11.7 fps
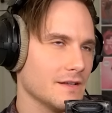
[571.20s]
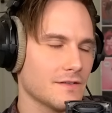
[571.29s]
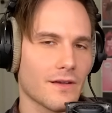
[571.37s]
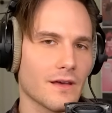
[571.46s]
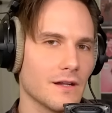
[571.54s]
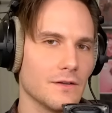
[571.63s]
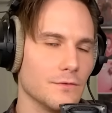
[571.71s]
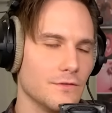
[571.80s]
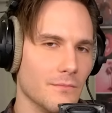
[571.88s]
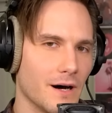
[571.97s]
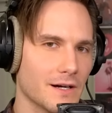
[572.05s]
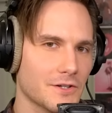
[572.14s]
isn't gonna do too
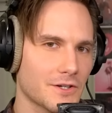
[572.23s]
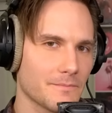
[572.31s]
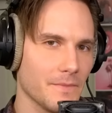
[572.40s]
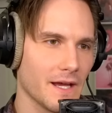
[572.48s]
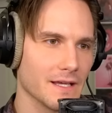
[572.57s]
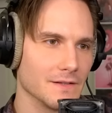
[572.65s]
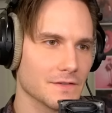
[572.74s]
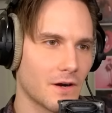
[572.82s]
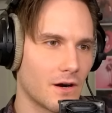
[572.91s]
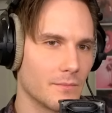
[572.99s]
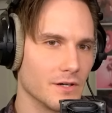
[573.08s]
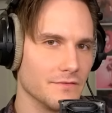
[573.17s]
much against
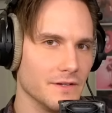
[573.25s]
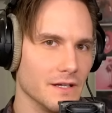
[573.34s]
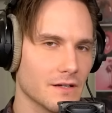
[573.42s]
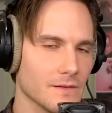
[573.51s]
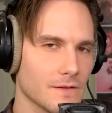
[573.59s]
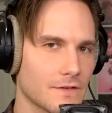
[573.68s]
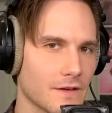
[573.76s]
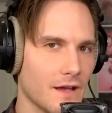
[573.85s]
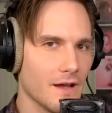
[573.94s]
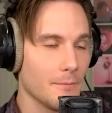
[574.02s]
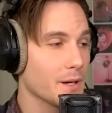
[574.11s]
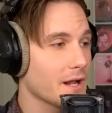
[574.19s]
armored vehicles,
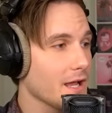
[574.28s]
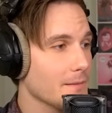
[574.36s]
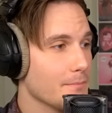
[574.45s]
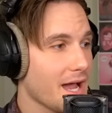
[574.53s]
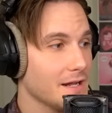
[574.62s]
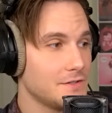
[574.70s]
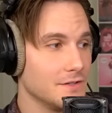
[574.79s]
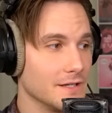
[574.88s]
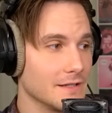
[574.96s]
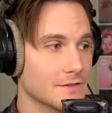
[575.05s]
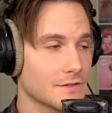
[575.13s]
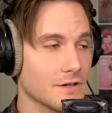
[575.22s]
but I imagine
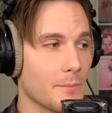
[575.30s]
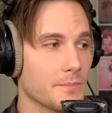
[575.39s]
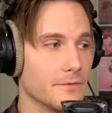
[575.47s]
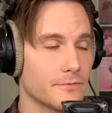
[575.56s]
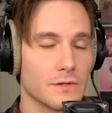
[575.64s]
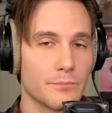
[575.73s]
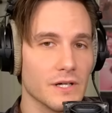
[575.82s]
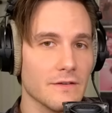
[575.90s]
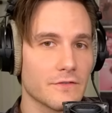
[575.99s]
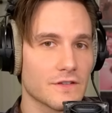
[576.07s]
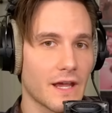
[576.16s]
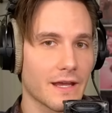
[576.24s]
it stopped them for a brief
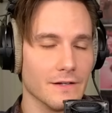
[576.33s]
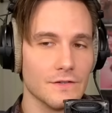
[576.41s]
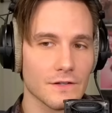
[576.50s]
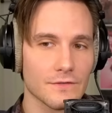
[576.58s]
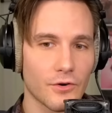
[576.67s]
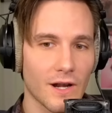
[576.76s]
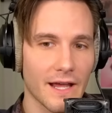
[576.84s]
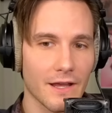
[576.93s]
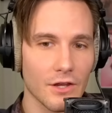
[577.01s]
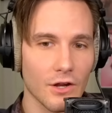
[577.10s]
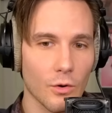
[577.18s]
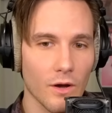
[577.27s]
second just for like,
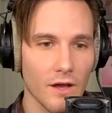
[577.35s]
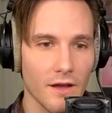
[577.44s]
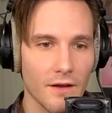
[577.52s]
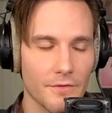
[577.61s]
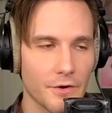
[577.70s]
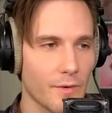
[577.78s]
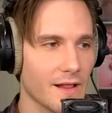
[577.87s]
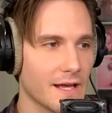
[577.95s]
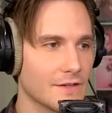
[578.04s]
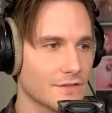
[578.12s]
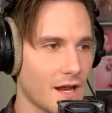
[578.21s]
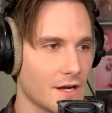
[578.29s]
you know, the
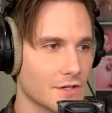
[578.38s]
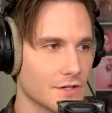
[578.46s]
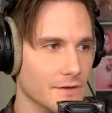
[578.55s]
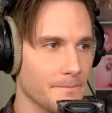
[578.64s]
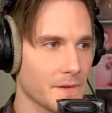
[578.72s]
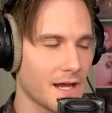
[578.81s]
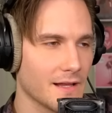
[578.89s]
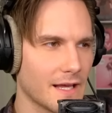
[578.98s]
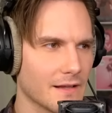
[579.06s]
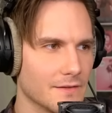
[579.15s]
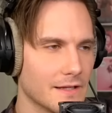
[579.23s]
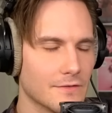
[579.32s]
realization and
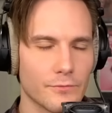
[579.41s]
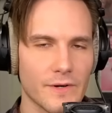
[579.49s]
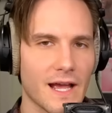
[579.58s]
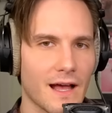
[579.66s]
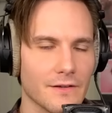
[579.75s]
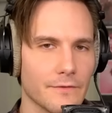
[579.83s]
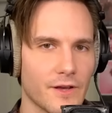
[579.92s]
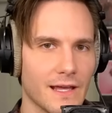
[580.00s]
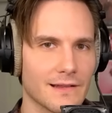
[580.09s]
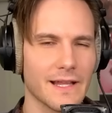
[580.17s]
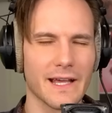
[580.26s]
like the, the reality of hit.